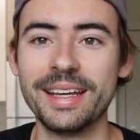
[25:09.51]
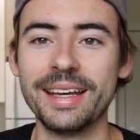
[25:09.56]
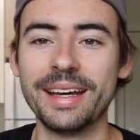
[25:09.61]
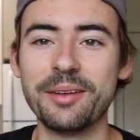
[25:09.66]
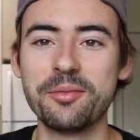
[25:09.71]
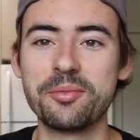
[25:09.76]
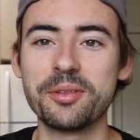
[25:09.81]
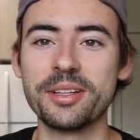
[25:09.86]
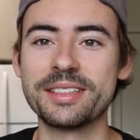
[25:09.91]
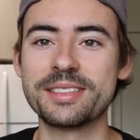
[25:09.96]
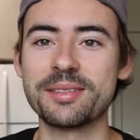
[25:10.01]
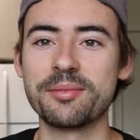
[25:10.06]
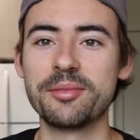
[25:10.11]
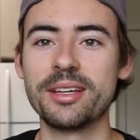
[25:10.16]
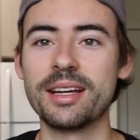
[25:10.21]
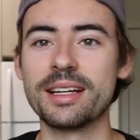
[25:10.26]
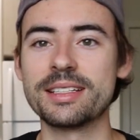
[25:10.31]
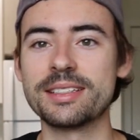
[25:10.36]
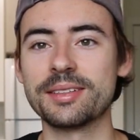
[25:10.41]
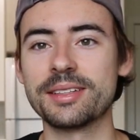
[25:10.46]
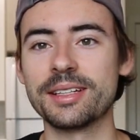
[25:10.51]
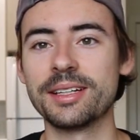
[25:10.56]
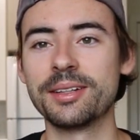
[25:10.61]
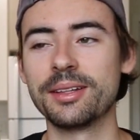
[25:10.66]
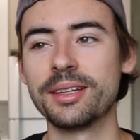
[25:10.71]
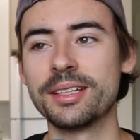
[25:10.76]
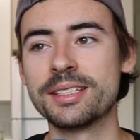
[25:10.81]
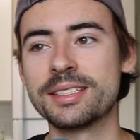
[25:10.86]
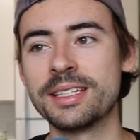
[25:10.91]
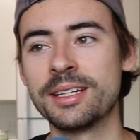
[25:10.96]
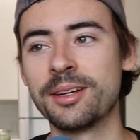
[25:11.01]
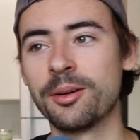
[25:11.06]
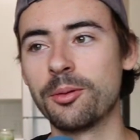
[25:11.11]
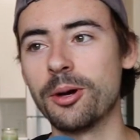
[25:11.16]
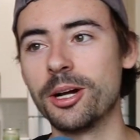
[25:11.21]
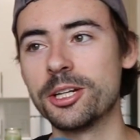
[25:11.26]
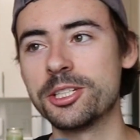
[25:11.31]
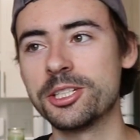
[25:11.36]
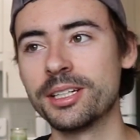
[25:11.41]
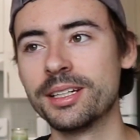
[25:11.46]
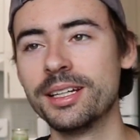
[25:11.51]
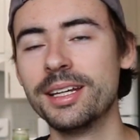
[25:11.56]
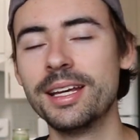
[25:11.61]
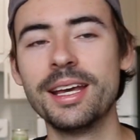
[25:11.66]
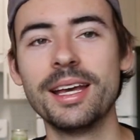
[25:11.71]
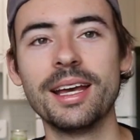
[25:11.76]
Hopefully some of you guys out there listening or watching